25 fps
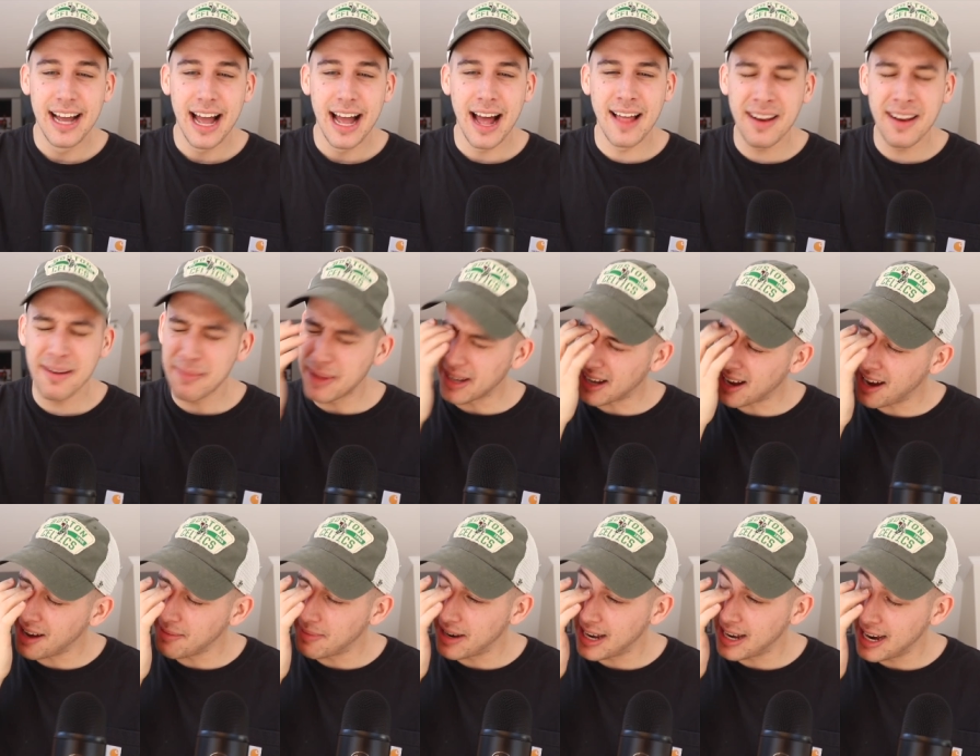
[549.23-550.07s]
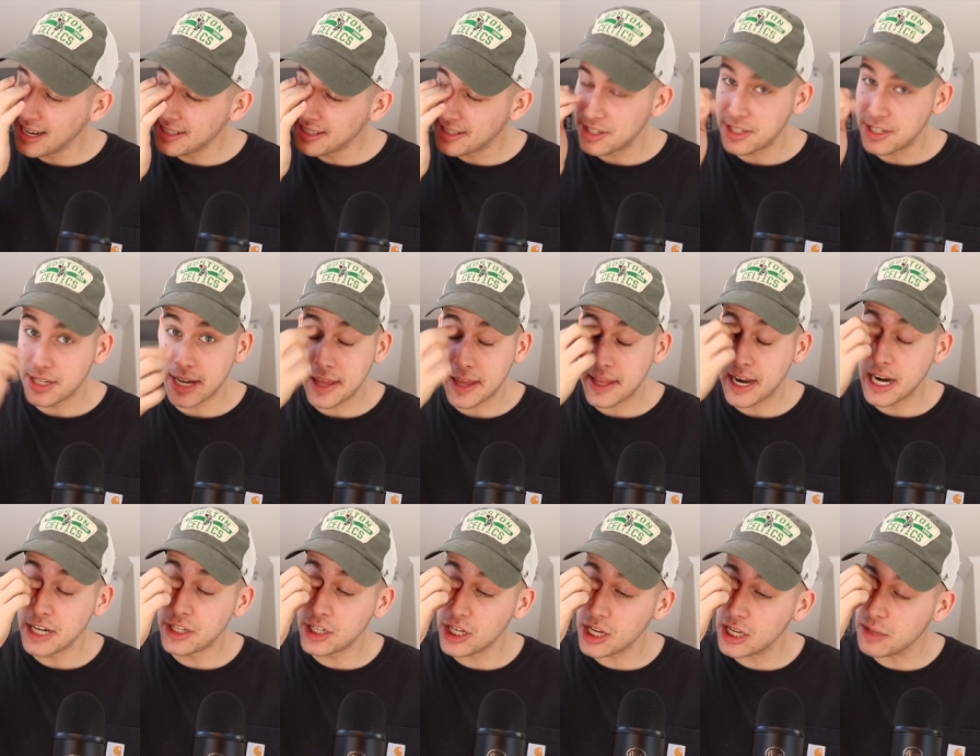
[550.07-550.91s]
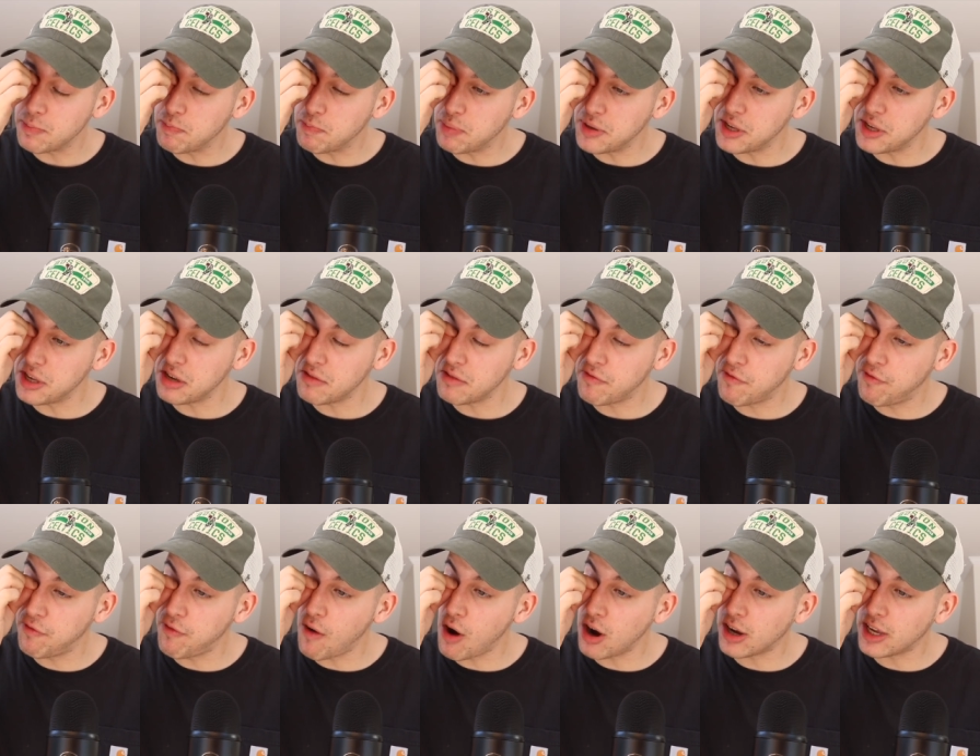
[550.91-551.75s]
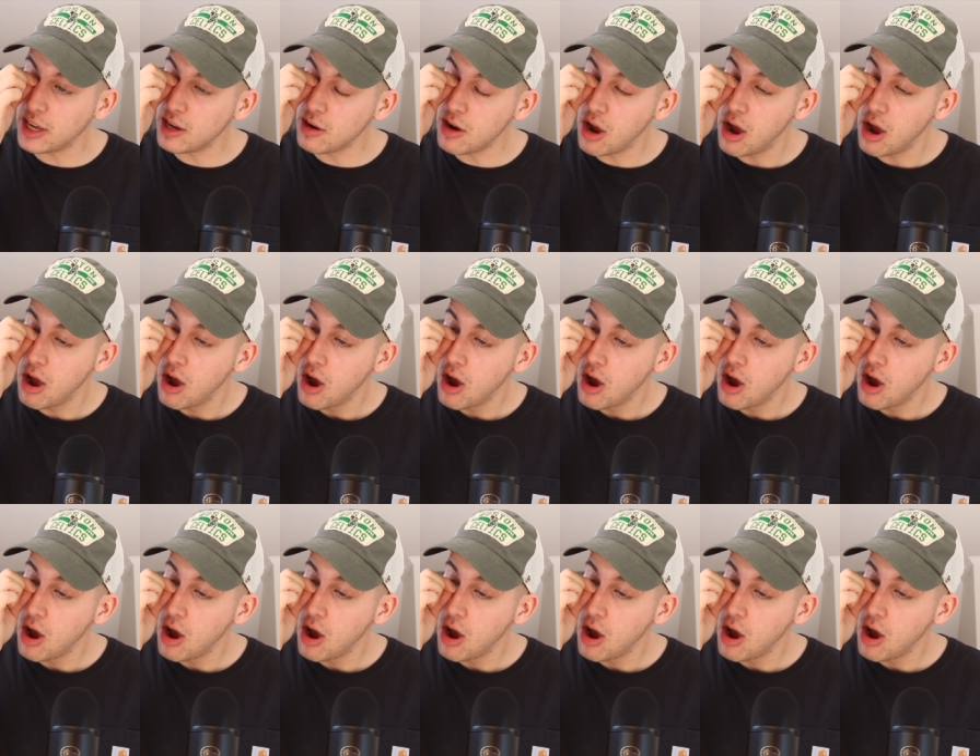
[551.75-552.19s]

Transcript: And then I'm like, God, my eyes itchy. And then I just pee- fucking